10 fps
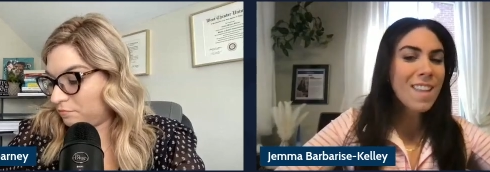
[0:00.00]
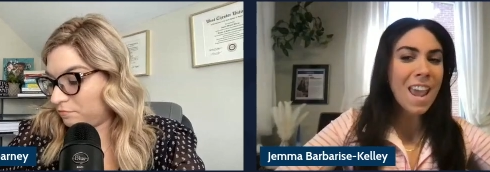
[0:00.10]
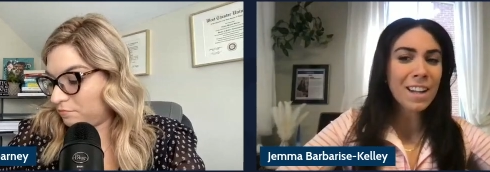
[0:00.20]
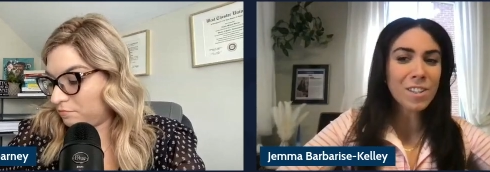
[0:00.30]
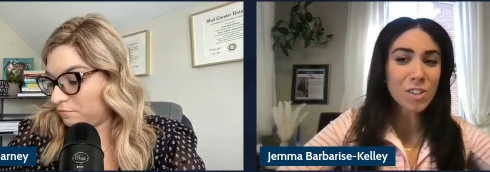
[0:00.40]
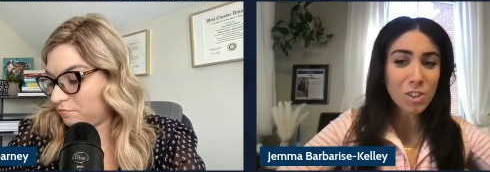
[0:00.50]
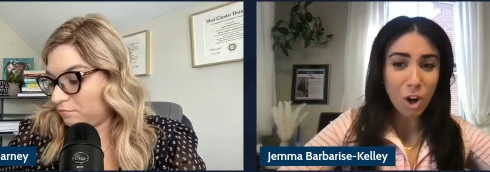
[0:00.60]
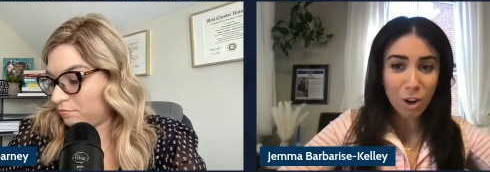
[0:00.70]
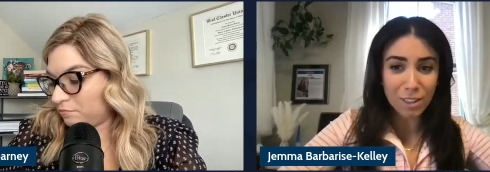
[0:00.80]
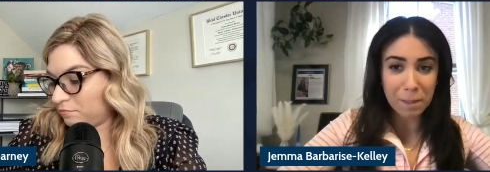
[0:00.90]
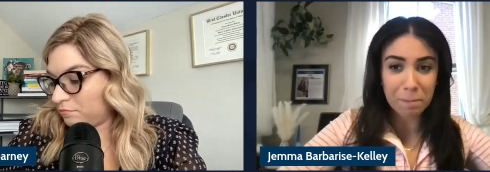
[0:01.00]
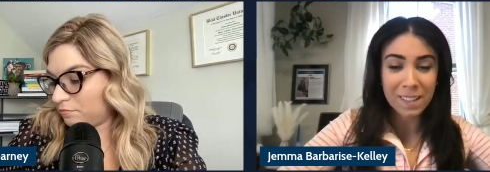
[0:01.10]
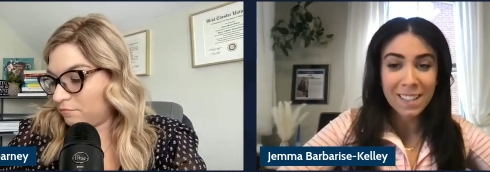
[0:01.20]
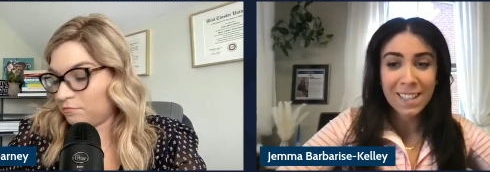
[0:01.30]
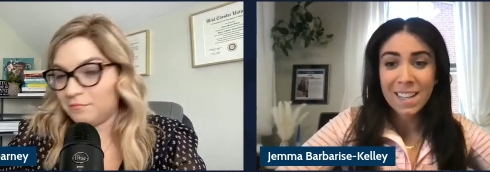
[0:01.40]
Speaker 1: And I stalked him.
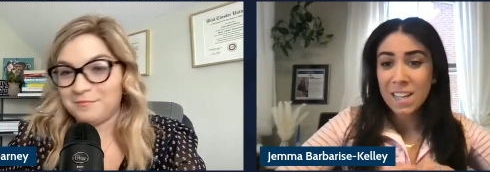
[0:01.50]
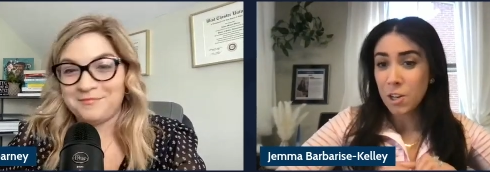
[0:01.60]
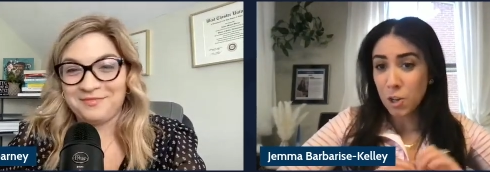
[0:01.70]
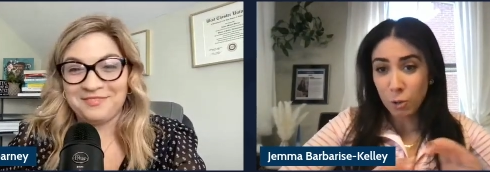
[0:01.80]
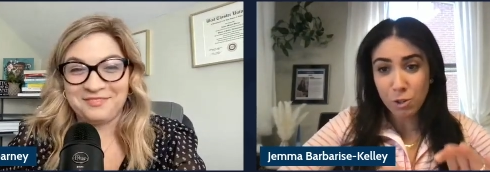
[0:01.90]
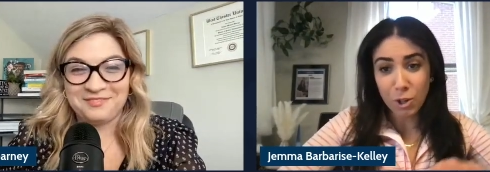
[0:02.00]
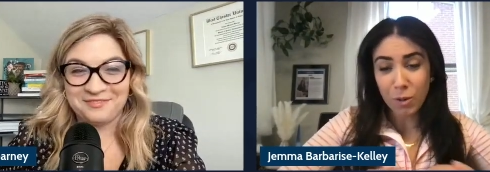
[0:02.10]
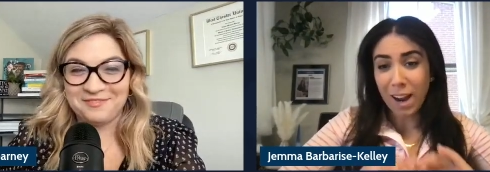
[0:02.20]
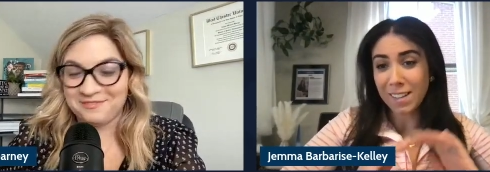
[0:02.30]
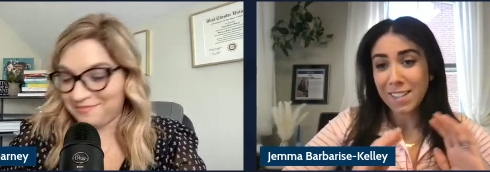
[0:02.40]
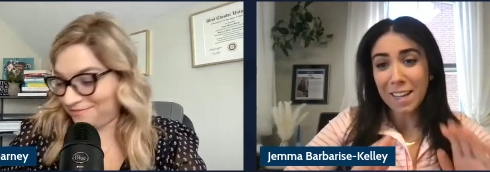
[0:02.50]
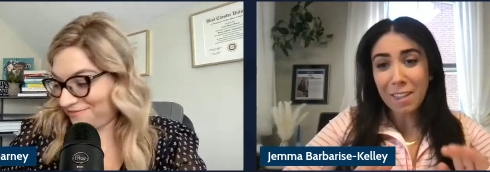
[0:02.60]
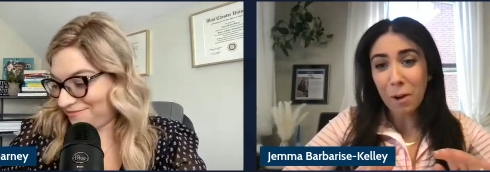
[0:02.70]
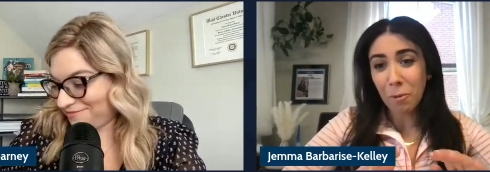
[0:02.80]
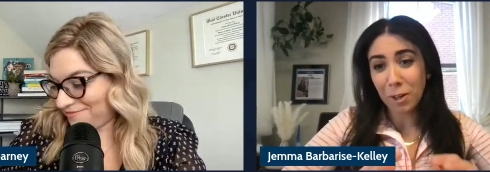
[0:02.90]
No joke. I say
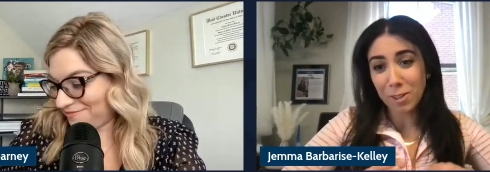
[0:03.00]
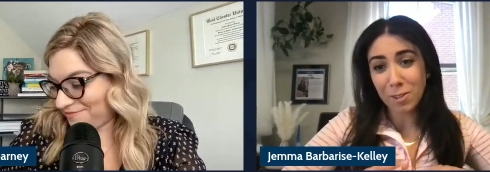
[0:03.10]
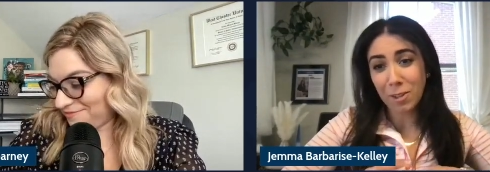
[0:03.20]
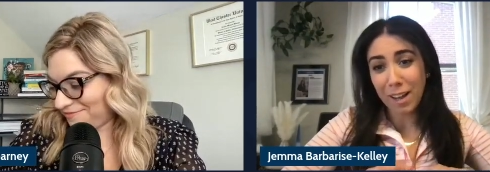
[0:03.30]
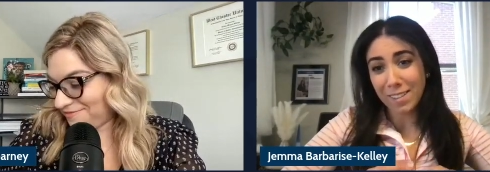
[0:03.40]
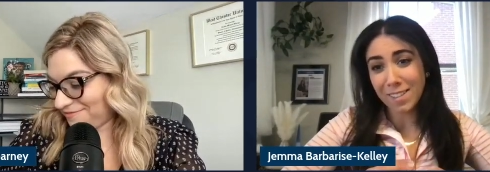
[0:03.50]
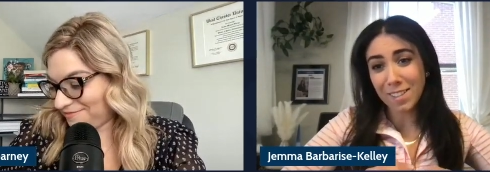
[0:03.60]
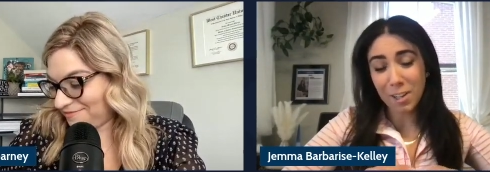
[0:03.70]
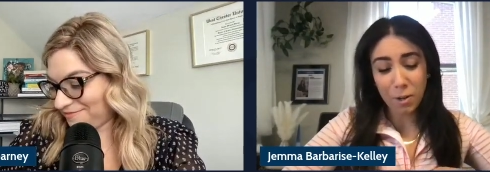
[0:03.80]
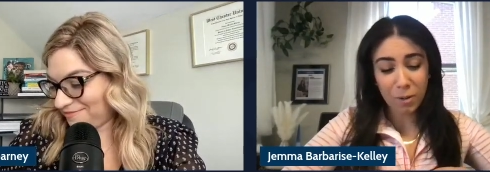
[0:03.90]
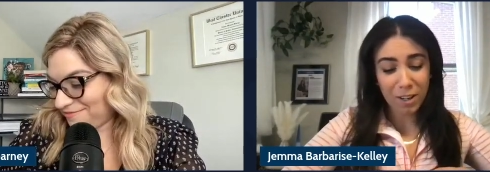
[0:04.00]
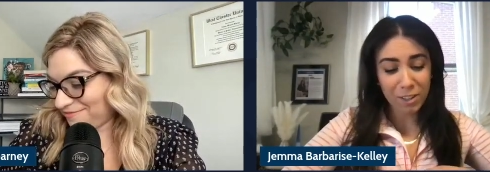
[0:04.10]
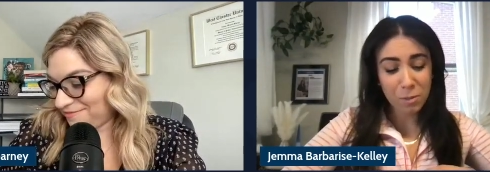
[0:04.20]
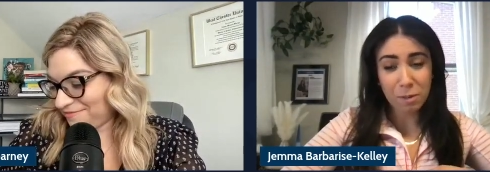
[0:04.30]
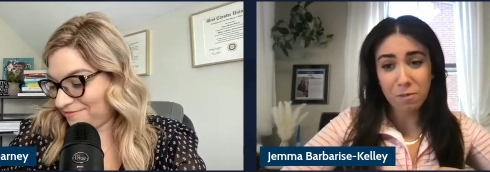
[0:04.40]
that word as you know,
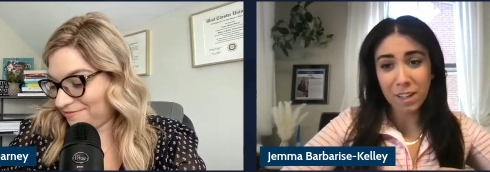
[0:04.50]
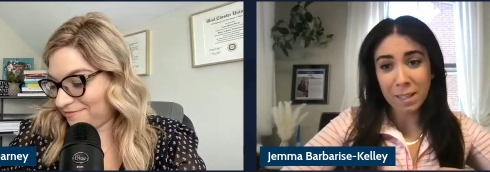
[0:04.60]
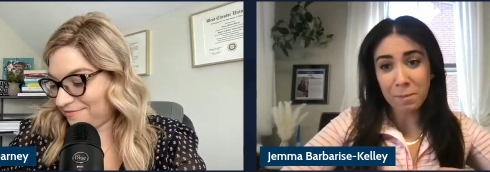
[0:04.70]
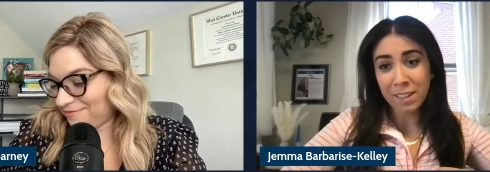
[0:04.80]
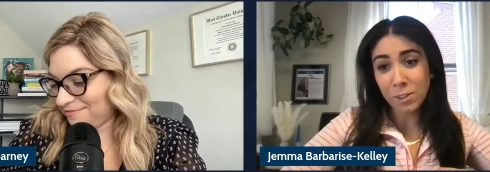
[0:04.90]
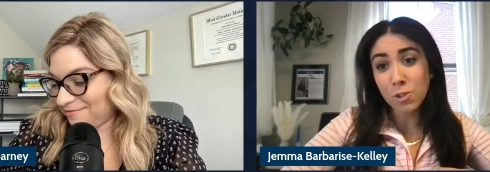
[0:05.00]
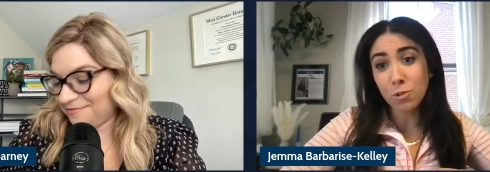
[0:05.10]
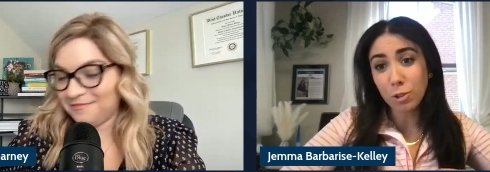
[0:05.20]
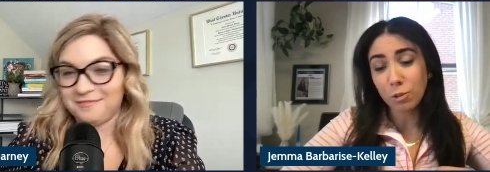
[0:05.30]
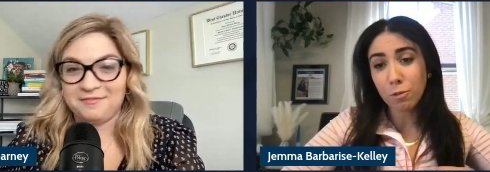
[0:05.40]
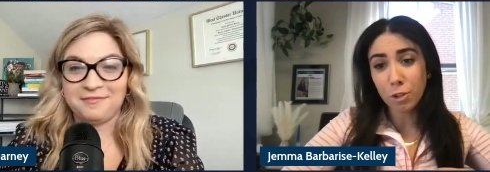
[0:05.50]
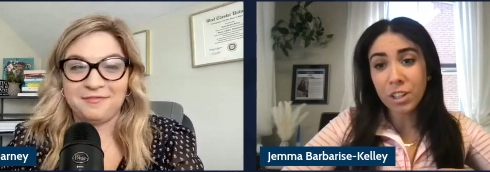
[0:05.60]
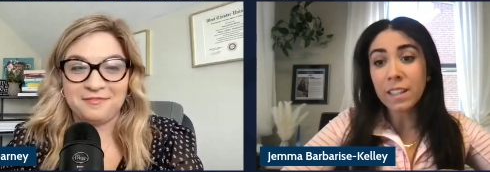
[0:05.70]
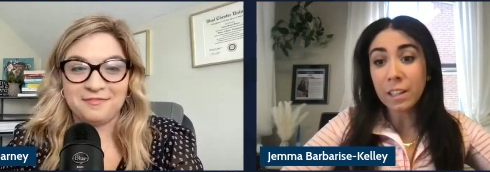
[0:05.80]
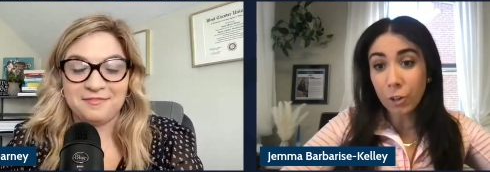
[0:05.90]
to be funny, but it's true, for
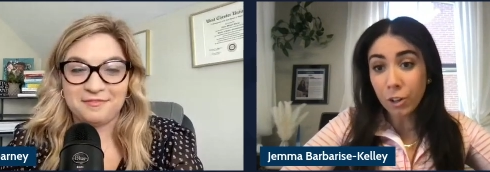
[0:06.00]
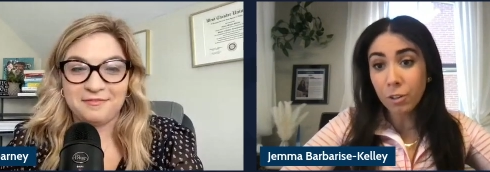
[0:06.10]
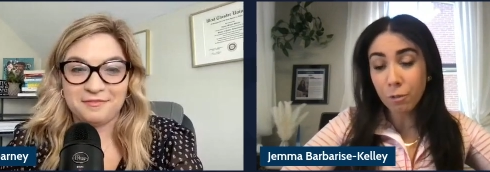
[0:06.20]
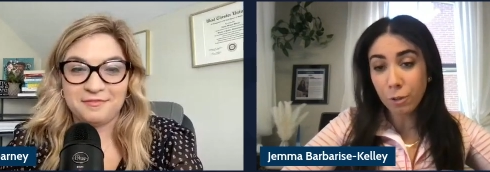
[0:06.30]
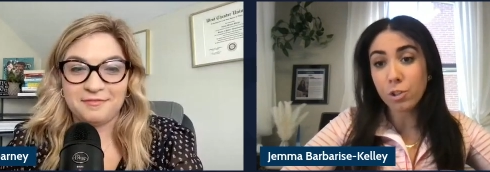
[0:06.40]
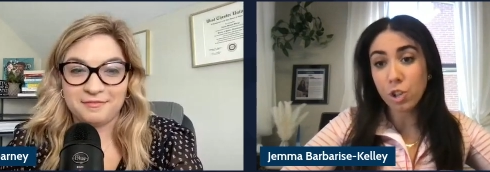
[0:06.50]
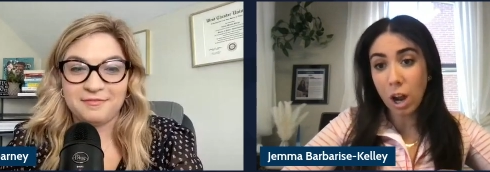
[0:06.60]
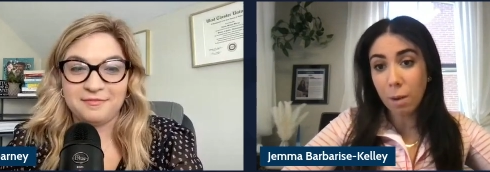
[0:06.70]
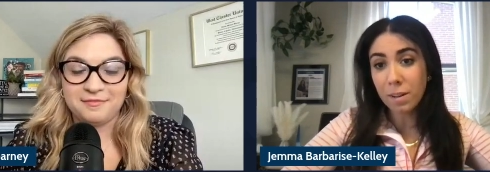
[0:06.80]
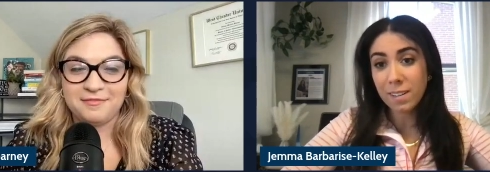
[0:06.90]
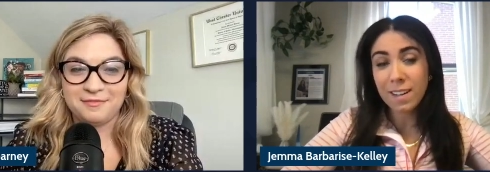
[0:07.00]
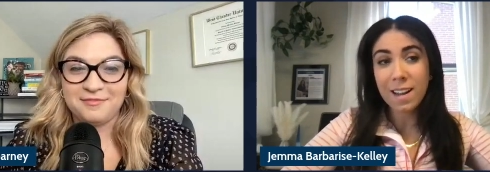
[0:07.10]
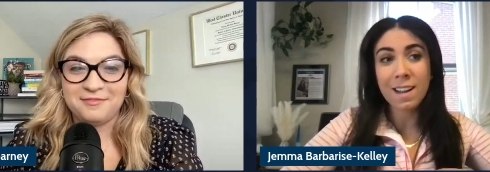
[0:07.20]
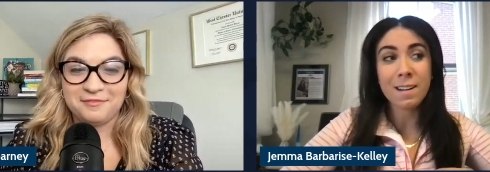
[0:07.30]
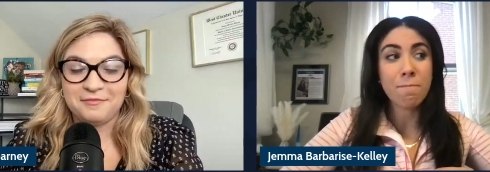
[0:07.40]
a year, for a job.
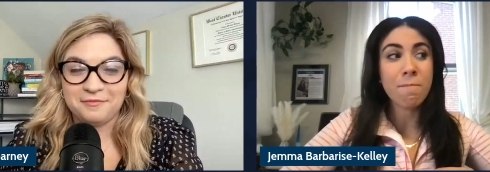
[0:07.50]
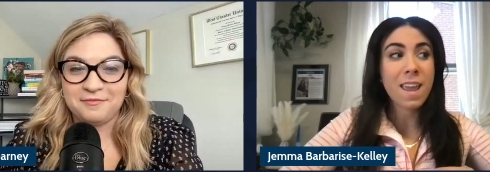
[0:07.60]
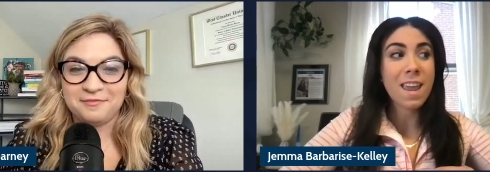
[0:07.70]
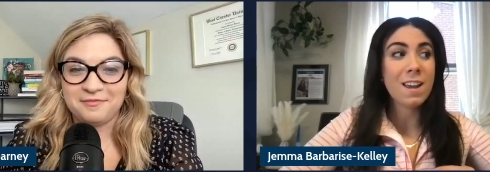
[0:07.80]
And